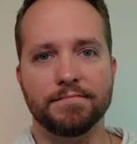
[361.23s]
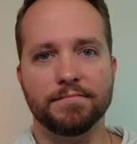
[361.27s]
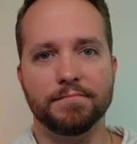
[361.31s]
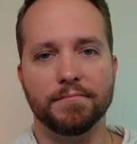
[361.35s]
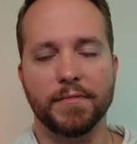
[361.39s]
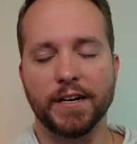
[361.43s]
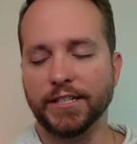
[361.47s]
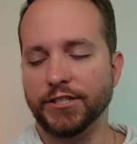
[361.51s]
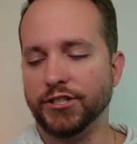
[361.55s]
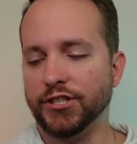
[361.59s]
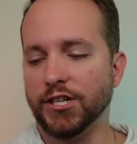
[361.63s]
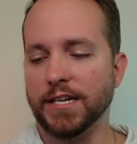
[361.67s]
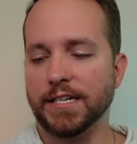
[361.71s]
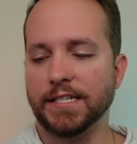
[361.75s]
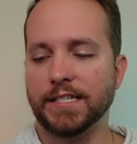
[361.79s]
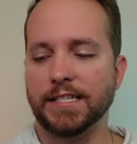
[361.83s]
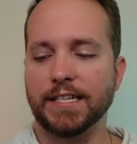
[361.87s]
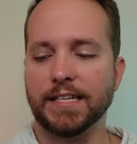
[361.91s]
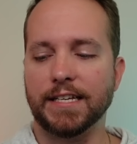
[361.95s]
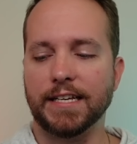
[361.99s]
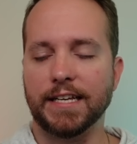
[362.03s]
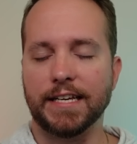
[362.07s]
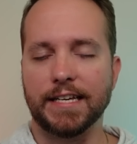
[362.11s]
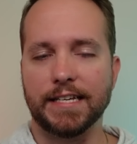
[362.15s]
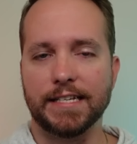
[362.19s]
Mike
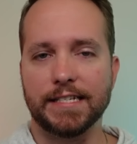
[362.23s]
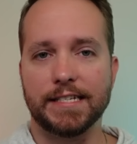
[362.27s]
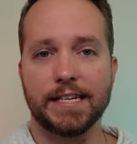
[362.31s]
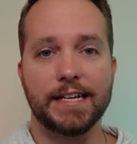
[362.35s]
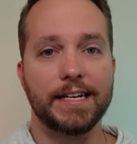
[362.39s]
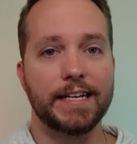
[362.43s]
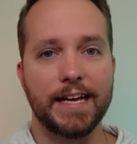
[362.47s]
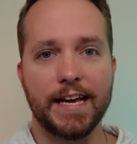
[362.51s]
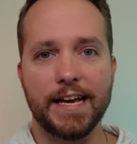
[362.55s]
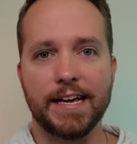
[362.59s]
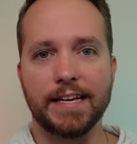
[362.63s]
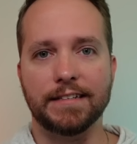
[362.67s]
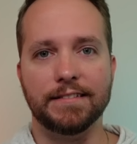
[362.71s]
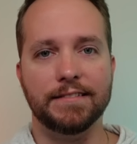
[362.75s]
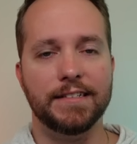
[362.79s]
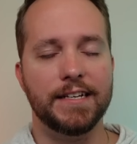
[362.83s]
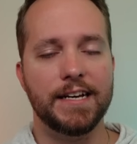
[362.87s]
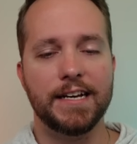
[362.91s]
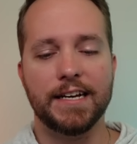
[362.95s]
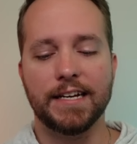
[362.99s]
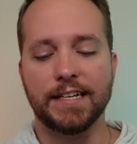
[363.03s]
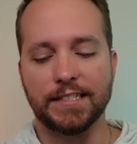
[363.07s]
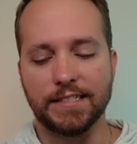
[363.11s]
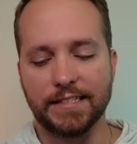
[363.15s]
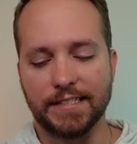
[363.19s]
Johnson is, again,
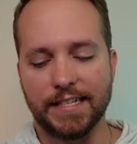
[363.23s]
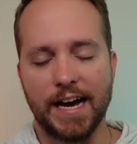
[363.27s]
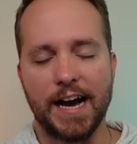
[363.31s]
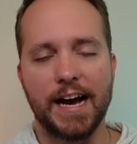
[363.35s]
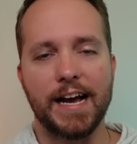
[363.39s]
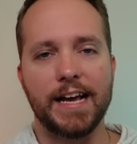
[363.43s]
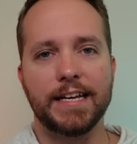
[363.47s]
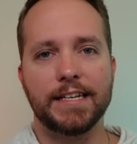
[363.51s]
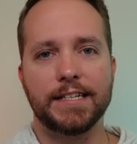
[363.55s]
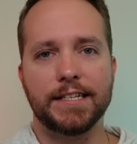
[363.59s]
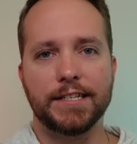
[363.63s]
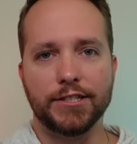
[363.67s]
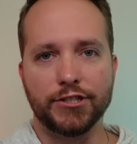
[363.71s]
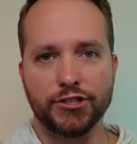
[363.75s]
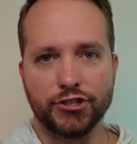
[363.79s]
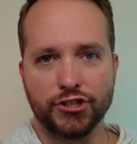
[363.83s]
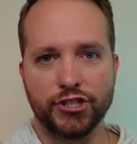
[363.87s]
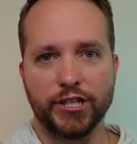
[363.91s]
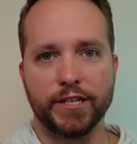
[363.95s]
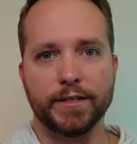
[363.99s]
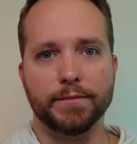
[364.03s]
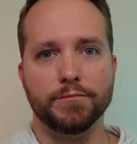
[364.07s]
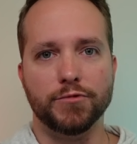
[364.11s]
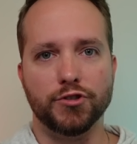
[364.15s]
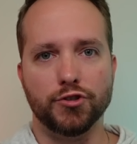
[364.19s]
Diet
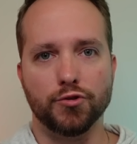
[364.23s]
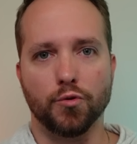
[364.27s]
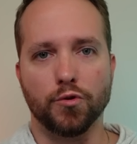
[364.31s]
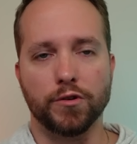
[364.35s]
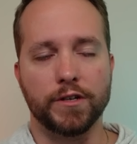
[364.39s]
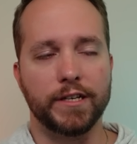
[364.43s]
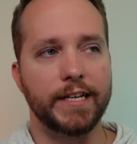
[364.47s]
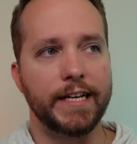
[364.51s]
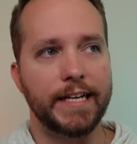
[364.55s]
Jim Jordan.